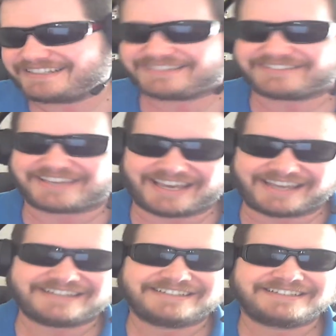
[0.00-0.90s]

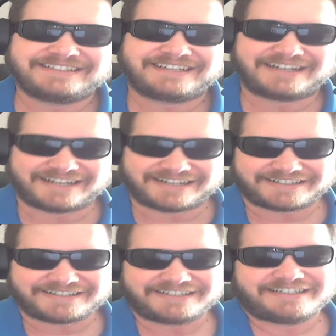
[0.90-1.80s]
Okay.
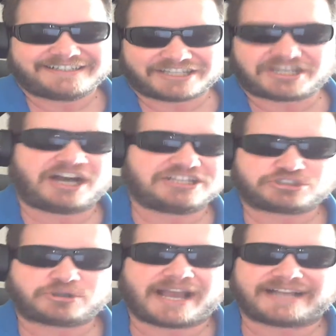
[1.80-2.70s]
The
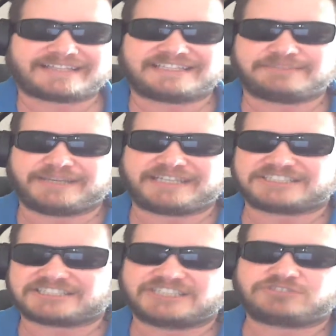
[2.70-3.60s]
contract is being
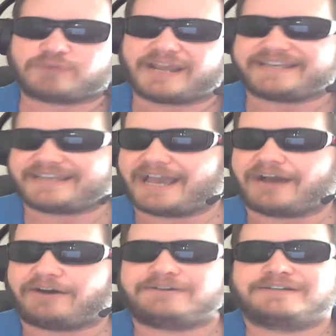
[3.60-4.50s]
sent right
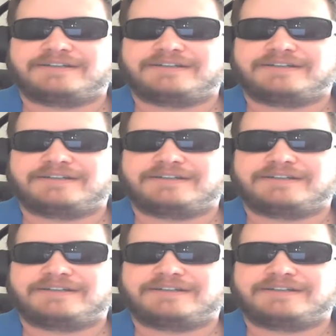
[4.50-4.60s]
now.